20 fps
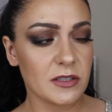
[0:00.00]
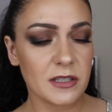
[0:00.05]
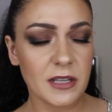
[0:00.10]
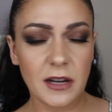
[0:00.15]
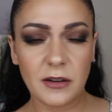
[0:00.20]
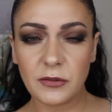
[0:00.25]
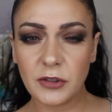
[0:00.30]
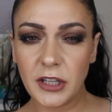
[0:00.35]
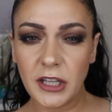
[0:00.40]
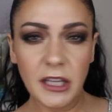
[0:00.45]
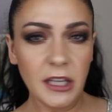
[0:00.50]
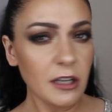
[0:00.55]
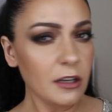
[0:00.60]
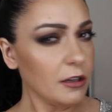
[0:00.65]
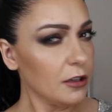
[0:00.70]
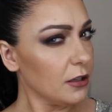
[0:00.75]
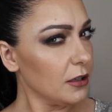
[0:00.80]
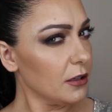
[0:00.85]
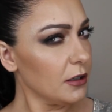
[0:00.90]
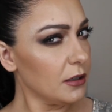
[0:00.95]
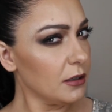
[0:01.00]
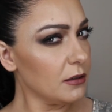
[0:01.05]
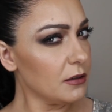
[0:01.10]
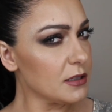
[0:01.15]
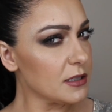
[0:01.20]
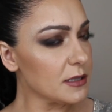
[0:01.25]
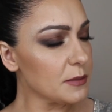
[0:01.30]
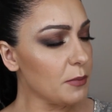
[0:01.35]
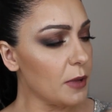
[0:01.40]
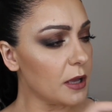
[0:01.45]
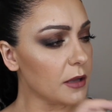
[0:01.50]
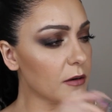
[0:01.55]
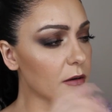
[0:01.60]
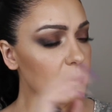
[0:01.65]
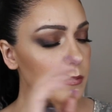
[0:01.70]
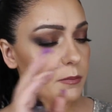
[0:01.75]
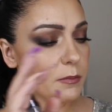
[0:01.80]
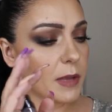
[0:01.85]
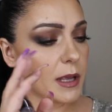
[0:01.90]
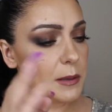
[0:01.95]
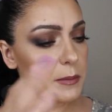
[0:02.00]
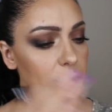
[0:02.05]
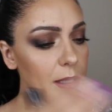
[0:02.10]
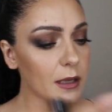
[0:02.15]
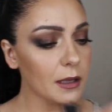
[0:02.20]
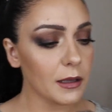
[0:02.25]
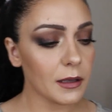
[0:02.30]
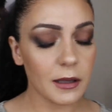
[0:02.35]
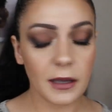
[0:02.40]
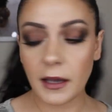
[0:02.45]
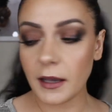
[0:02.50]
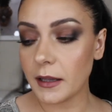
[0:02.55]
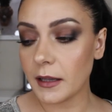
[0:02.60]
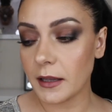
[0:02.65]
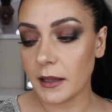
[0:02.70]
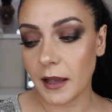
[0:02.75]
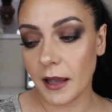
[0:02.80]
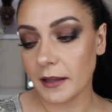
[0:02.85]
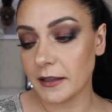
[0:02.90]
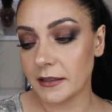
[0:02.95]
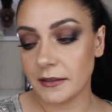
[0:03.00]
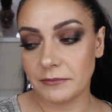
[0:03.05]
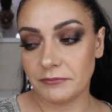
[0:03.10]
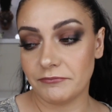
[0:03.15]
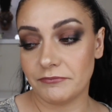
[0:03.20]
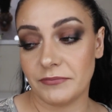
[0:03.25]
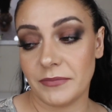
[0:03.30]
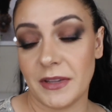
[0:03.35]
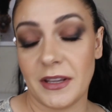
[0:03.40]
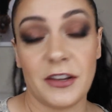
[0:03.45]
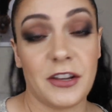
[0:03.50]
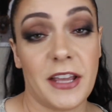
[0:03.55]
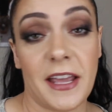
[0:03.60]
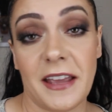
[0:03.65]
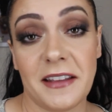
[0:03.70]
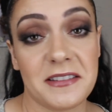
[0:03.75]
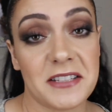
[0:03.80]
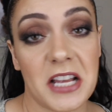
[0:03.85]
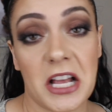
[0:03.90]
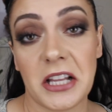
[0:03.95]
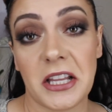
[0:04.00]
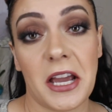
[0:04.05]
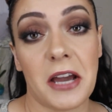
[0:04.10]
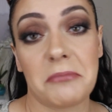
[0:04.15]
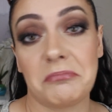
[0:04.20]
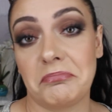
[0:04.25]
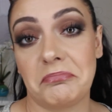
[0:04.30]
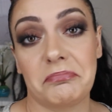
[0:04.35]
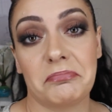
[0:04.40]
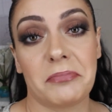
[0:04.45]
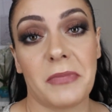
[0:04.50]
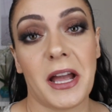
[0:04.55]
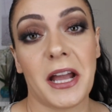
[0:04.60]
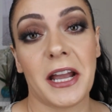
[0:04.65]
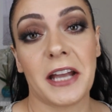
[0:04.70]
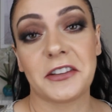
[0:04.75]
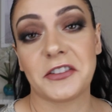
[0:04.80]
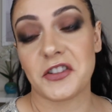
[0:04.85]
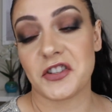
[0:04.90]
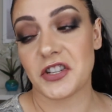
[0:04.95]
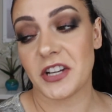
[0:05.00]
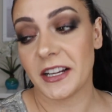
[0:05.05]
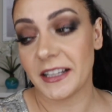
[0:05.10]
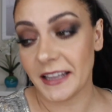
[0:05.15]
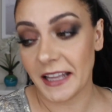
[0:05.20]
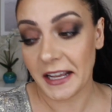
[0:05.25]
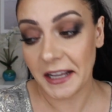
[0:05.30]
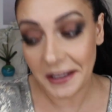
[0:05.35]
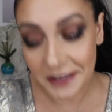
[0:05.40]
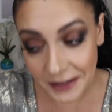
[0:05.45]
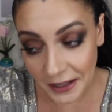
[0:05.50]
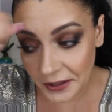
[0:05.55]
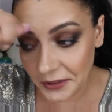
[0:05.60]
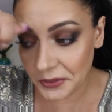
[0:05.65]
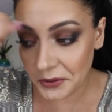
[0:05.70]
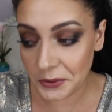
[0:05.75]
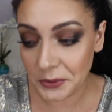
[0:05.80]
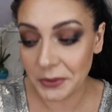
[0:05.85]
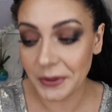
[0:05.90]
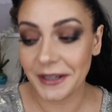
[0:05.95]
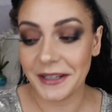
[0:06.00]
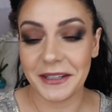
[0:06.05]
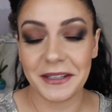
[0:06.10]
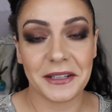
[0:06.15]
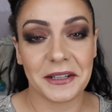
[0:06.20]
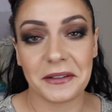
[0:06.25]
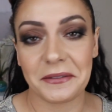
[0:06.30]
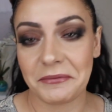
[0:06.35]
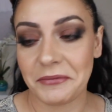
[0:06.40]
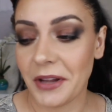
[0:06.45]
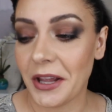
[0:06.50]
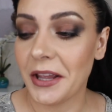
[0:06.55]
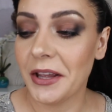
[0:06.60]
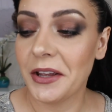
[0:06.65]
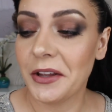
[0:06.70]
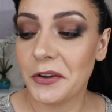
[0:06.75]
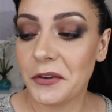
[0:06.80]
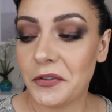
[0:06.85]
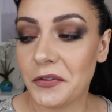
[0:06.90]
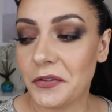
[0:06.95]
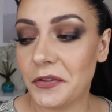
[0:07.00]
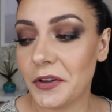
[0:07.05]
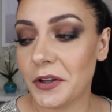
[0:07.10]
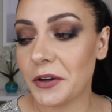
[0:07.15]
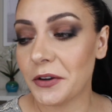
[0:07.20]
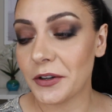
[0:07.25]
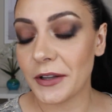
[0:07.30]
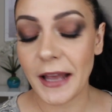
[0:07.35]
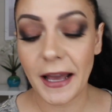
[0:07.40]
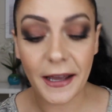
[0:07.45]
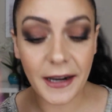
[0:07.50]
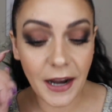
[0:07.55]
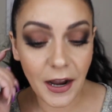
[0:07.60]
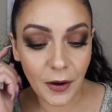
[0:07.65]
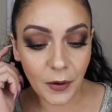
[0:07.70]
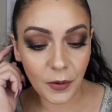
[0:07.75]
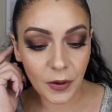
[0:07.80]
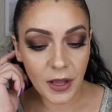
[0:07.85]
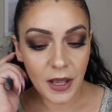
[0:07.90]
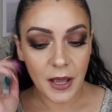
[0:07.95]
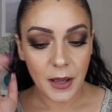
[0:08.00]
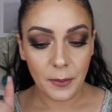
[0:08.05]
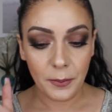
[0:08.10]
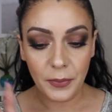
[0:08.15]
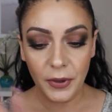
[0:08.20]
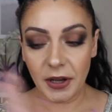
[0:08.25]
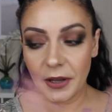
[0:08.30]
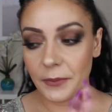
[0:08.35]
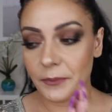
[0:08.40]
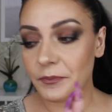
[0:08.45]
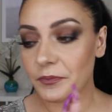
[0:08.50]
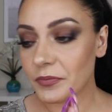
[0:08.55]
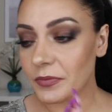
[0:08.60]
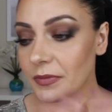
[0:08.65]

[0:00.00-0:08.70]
down here in this bottle maybe I, I can't tell you I have to shine like a light through it and figure that out but